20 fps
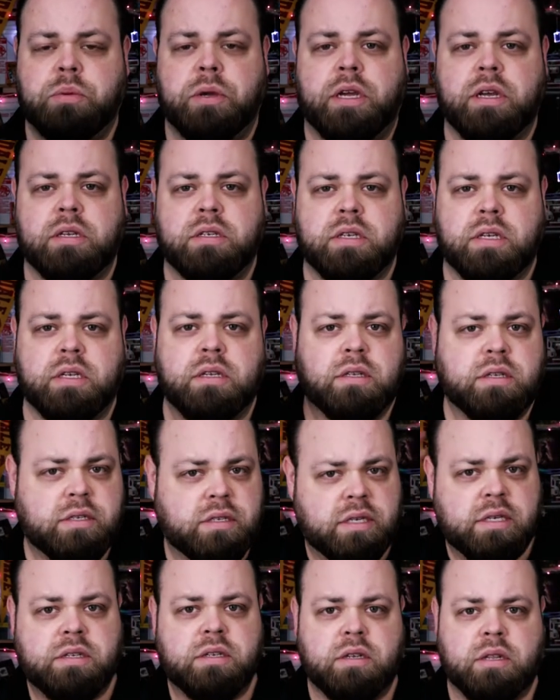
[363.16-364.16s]
because it
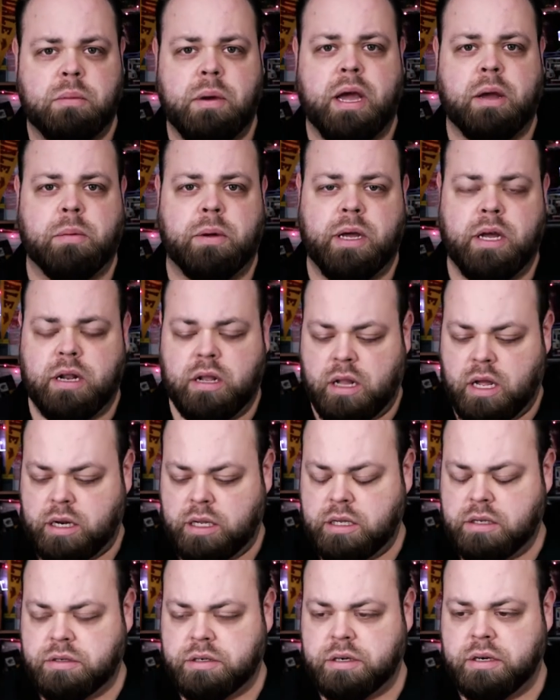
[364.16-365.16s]
sits on the back of my head a lot
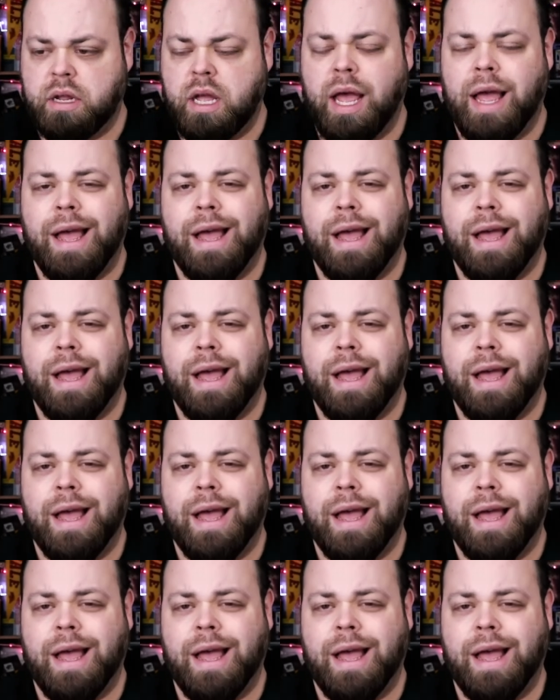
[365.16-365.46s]
easier.